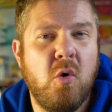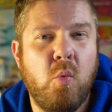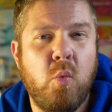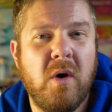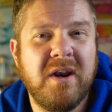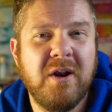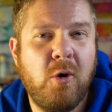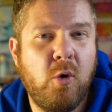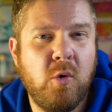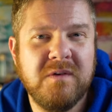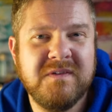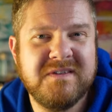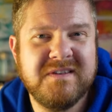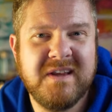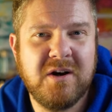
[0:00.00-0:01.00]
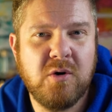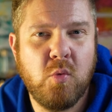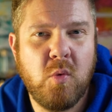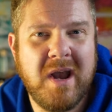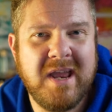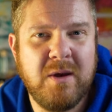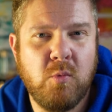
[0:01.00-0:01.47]
What holds their
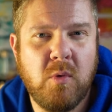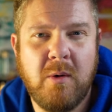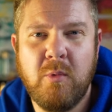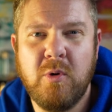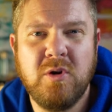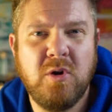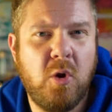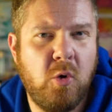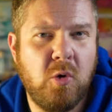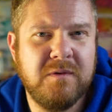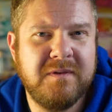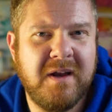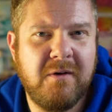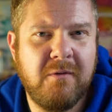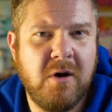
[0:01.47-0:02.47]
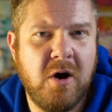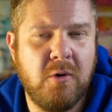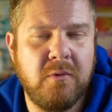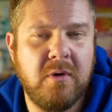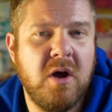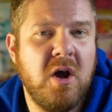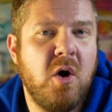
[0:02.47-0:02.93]
weight? What will hold their
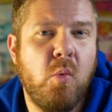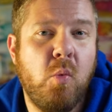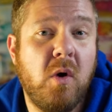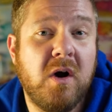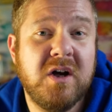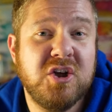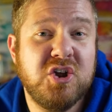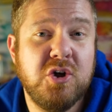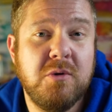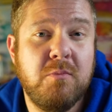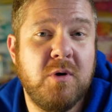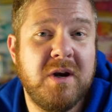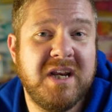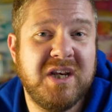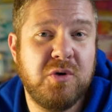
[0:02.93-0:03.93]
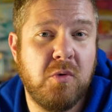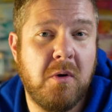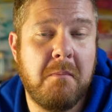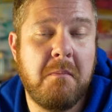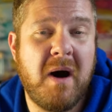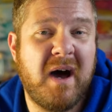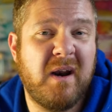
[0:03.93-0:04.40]
own? What could you bring to
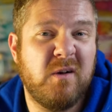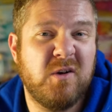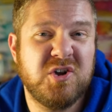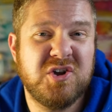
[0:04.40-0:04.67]
a bottle